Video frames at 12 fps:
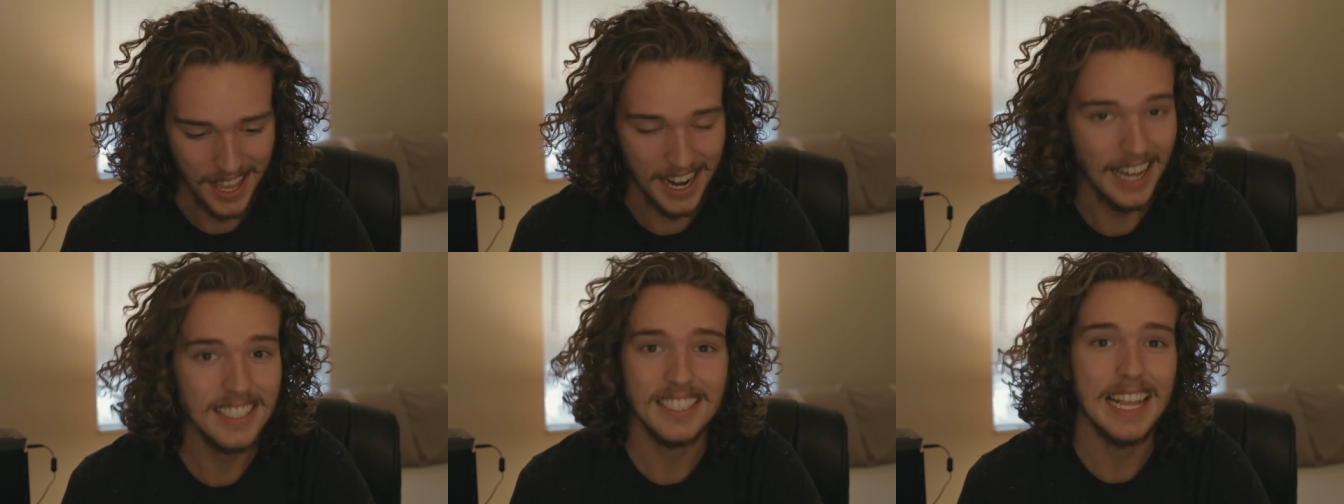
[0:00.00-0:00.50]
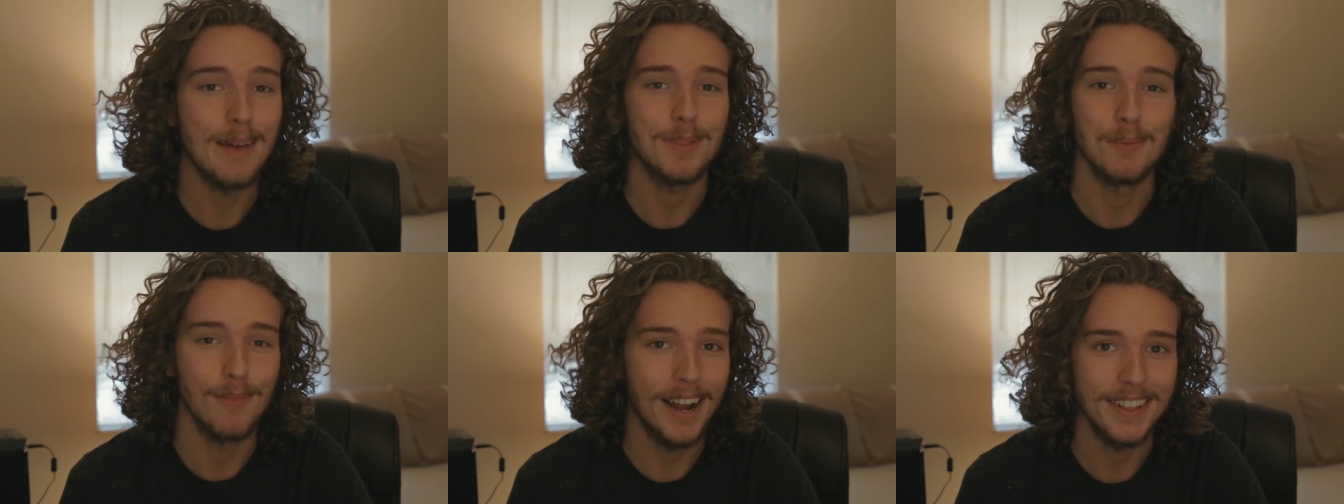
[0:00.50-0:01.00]
and I slapped
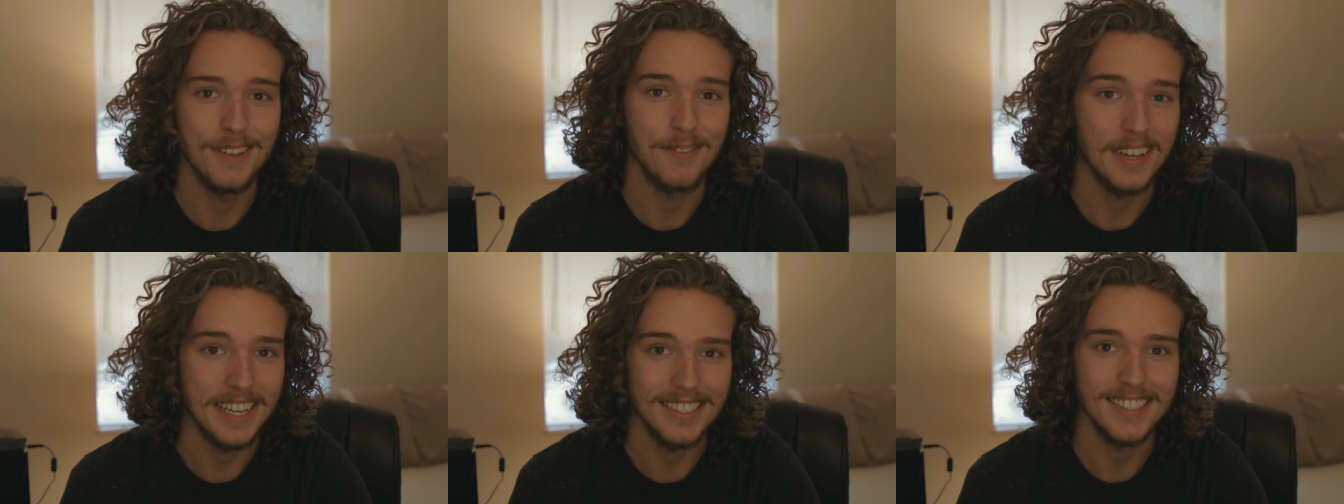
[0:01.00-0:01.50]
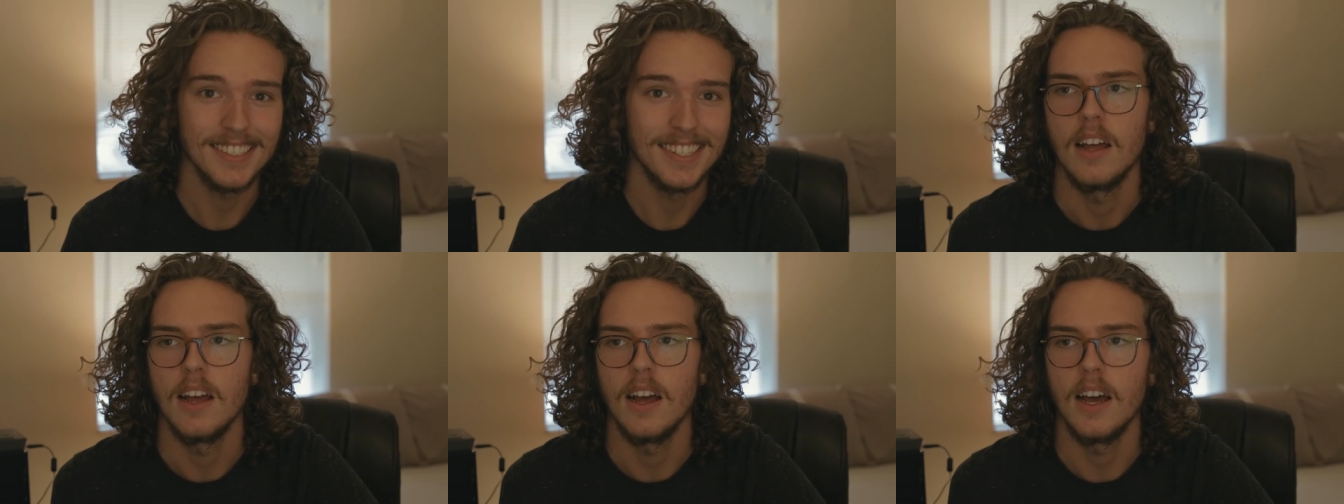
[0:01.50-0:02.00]
him right in the face.
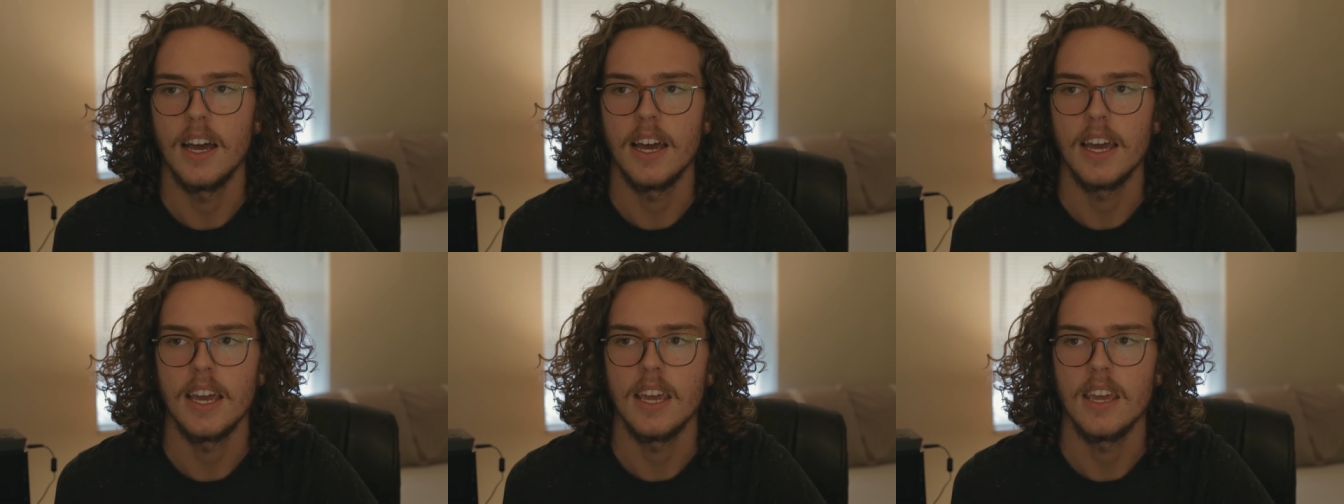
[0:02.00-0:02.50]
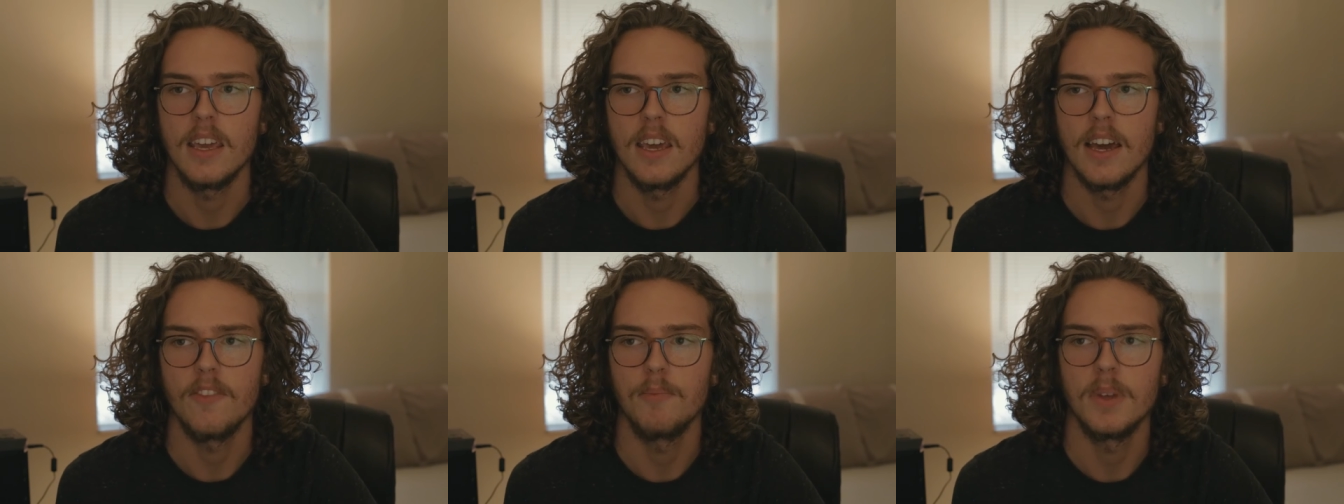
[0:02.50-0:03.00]
I
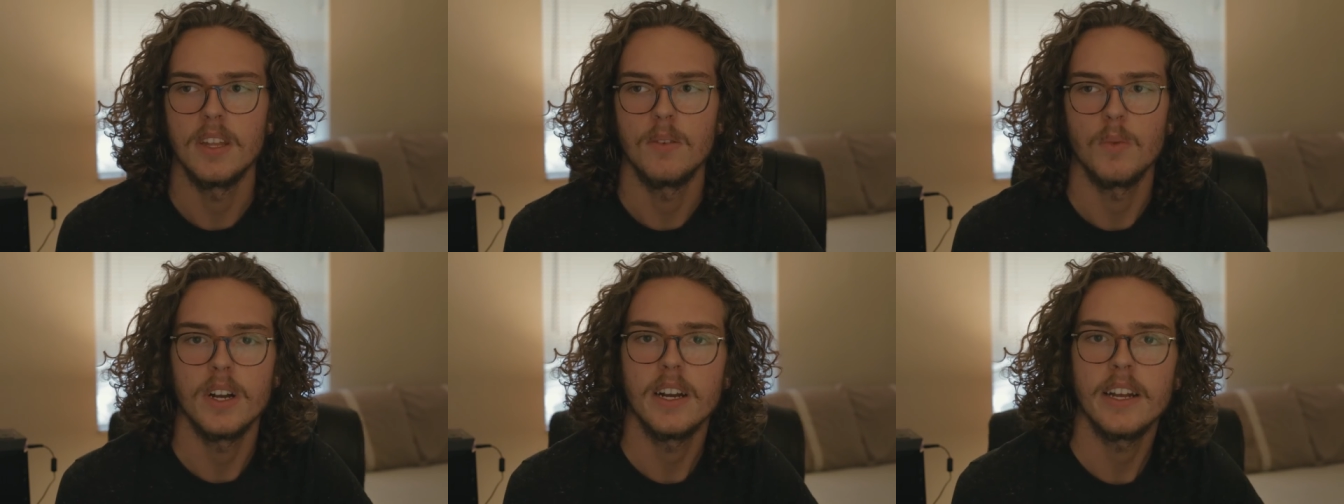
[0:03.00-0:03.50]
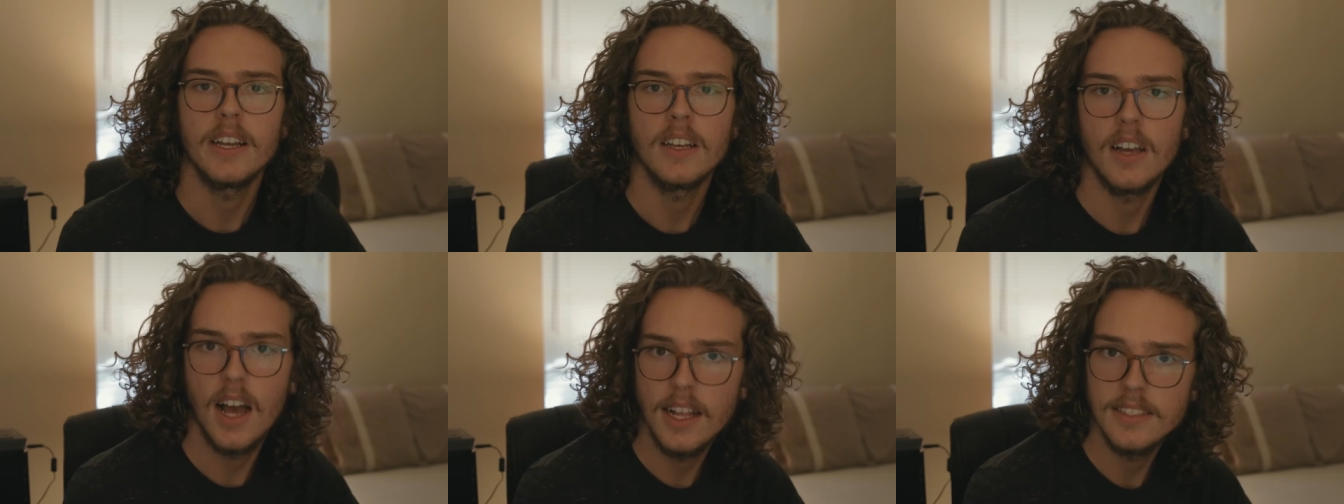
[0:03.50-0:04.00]
have been wearing
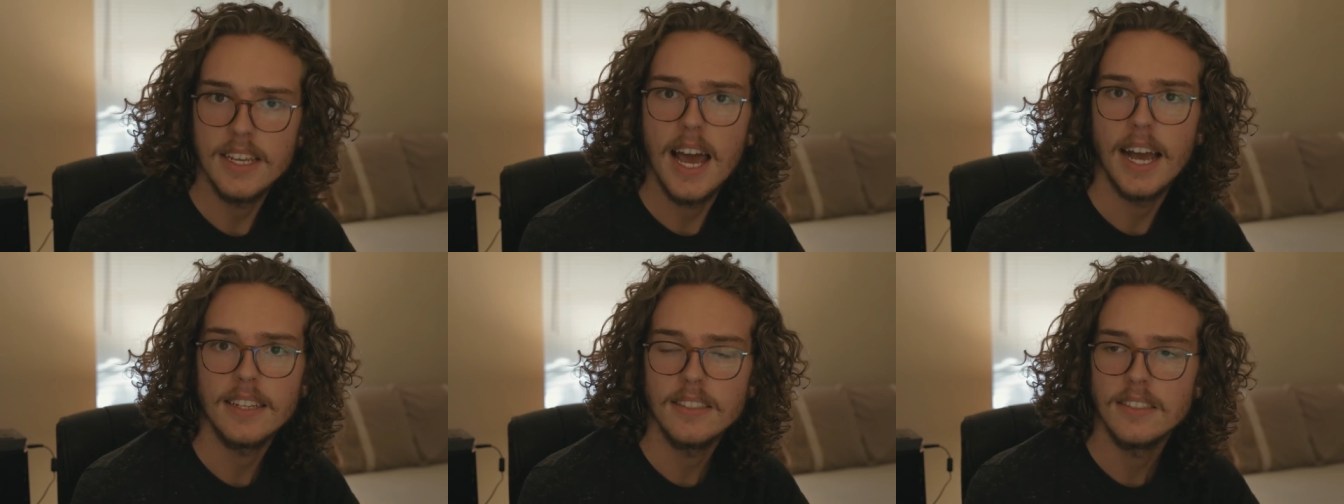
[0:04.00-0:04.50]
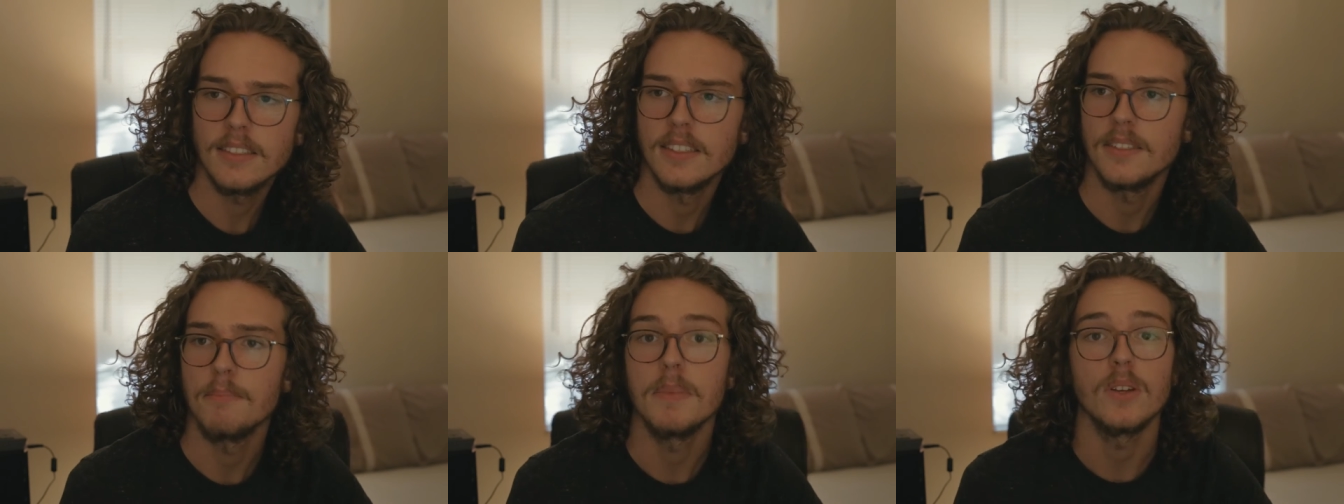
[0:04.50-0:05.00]
contacts
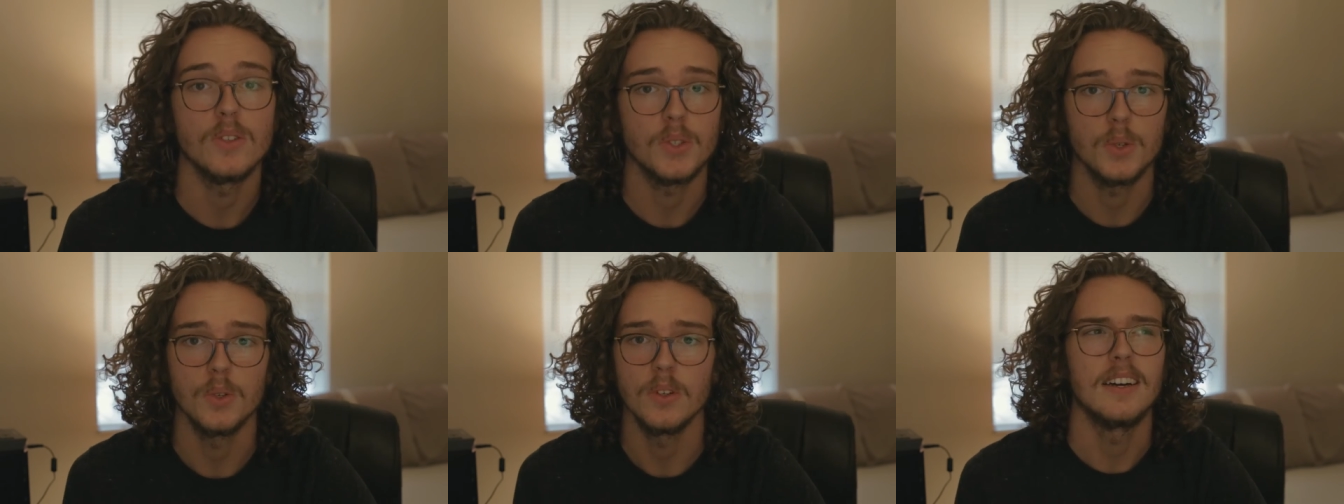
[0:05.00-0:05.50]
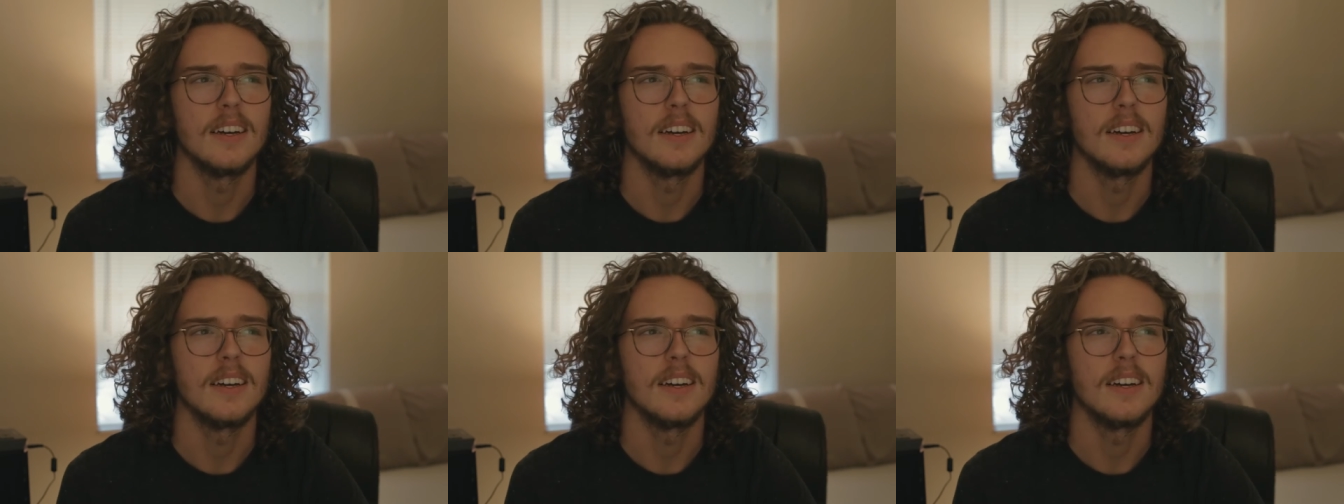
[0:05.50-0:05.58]
since middle school.